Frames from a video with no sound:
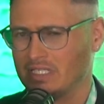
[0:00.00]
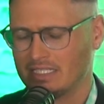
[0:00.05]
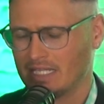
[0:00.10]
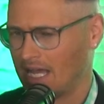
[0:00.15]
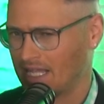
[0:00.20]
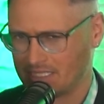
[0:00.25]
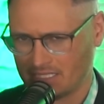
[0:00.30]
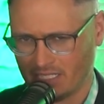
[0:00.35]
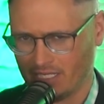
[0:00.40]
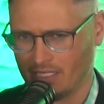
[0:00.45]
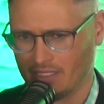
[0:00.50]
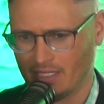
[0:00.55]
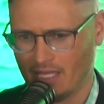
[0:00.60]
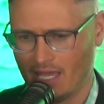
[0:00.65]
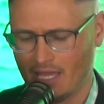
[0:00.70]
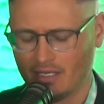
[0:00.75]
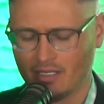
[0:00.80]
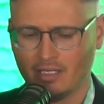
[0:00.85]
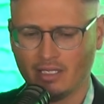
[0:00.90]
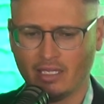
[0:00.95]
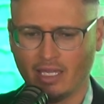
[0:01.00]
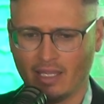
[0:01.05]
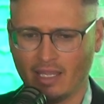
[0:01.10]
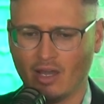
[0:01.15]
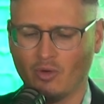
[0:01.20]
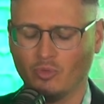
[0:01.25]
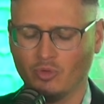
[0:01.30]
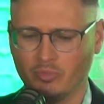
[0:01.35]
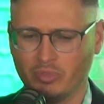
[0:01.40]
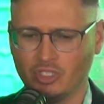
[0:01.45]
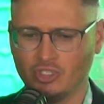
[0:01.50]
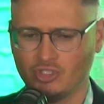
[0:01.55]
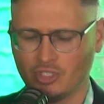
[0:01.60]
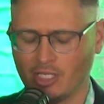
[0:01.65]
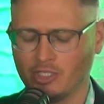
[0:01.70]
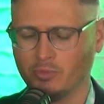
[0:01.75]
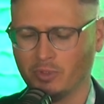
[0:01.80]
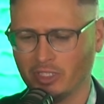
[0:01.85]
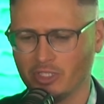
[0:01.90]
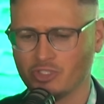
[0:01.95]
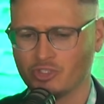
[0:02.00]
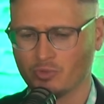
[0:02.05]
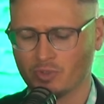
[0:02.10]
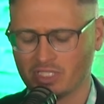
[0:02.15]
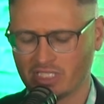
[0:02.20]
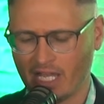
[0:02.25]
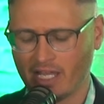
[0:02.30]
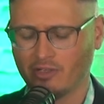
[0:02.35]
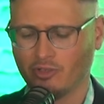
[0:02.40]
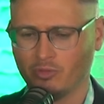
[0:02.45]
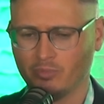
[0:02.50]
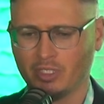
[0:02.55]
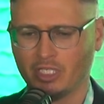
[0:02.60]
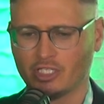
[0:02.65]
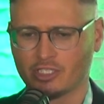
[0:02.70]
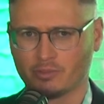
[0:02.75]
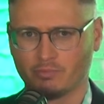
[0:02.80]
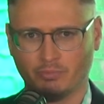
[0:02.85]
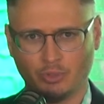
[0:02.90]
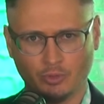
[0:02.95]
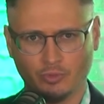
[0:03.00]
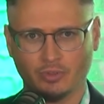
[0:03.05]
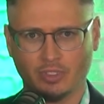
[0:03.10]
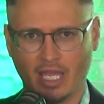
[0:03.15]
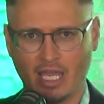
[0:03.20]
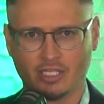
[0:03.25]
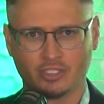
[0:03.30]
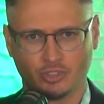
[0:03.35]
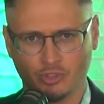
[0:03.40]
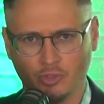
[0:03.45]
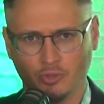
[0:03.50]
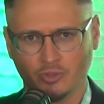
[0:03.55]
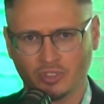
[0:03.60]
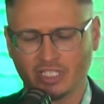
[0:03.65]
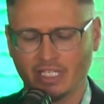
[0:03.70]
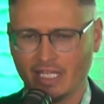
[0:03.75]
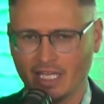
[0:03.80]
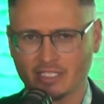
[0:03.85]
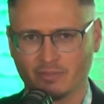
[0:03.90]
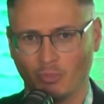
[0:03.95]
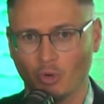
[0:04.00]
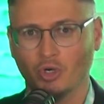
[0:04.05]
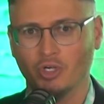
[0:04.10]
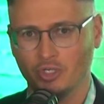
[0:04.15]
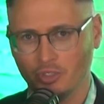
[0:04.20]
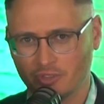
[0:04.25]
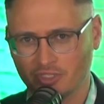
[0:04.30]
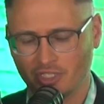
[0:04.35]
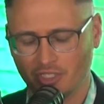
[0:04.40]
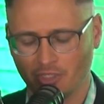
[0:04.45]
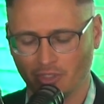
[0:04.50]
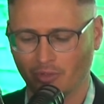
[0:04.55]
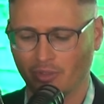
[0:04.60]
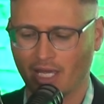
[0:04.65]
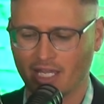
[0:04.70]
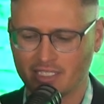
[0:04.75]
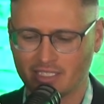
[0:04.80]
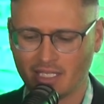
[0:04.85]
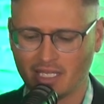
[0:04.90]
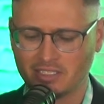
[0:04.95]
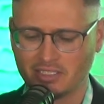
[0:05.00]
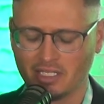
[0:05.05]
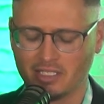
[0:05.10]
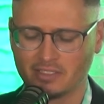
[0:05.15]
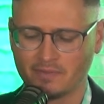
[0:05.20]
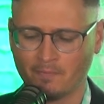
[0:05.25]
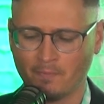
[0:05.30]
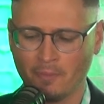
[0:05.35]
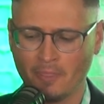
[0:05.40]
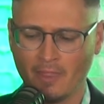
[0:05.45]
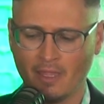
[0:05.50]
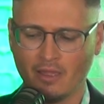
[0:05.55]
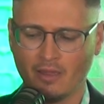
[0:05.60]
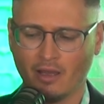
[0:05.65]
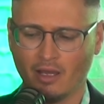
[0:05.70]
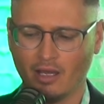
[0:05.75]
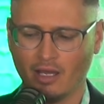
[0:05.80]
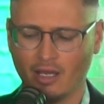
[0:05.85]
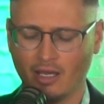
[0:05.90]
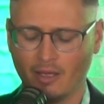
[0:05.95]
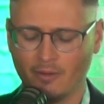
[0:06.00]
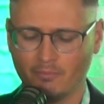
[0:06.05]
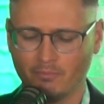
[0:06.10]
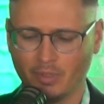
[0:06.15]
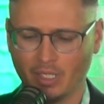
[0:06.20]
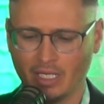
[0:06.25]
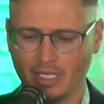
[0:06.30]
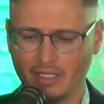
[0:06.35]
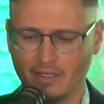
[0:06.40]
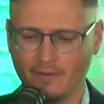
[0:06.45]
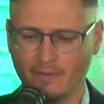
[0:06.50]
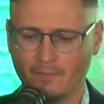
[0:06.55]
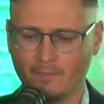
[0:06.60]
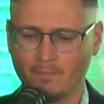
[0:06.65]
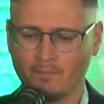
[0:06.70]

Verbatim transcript: He's not saying that, and that would be genuinely suicidal because Putin has nukes, and he has more nukes than the United States does. But